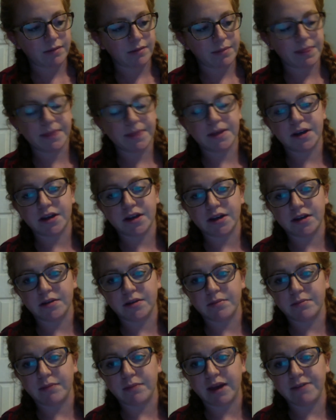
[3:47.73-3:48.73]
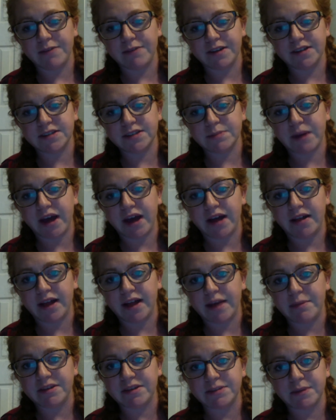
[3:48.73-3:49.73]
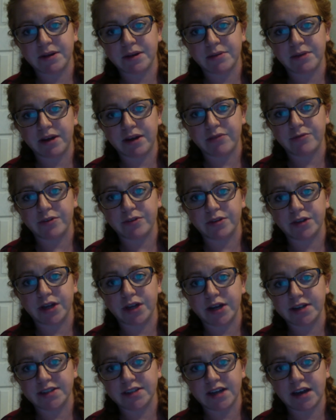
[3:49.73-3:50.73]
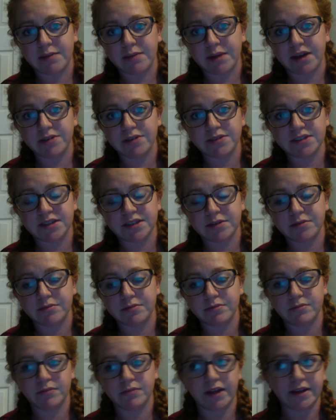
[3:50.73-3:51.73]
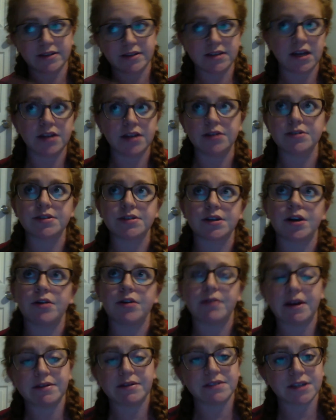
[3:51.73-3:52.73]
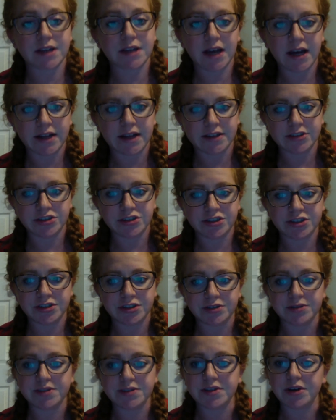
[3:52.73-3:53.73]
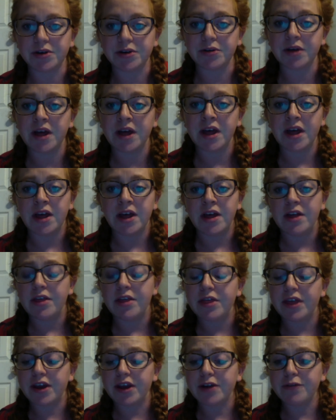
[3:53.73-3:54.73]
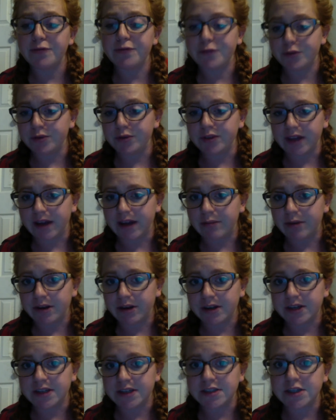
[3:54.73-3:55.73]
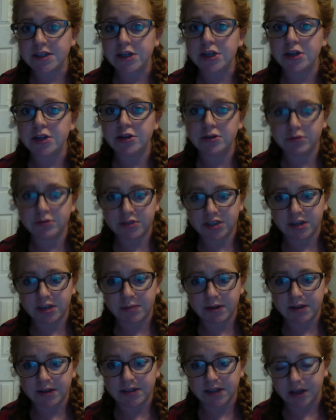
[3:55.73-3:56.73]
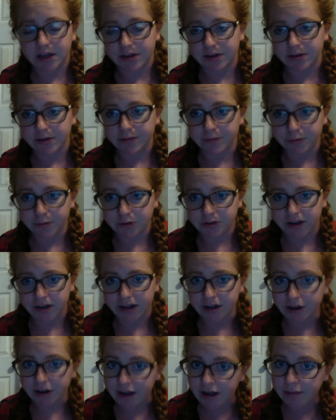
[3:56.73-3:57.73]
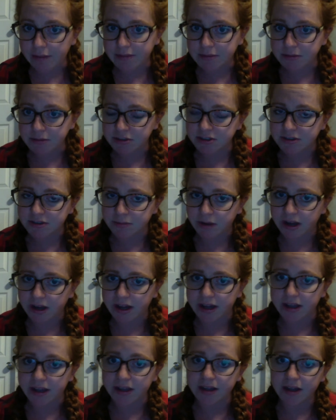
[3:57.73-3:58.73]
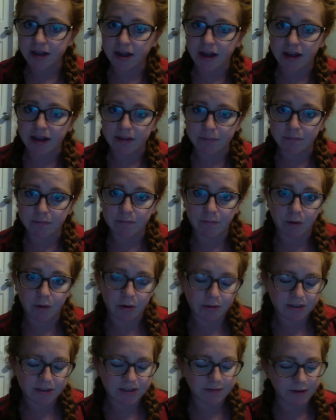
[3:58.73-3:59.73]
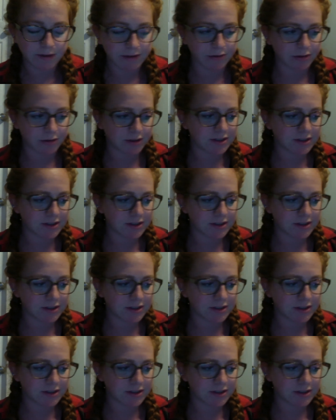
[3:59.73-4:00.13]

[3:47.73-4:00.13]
The MyFitnessPal app has been around for a long time. I used it like 10 years ago when I was in college too. So their food library is huge compared to other food tracker apps, which is why I always favor this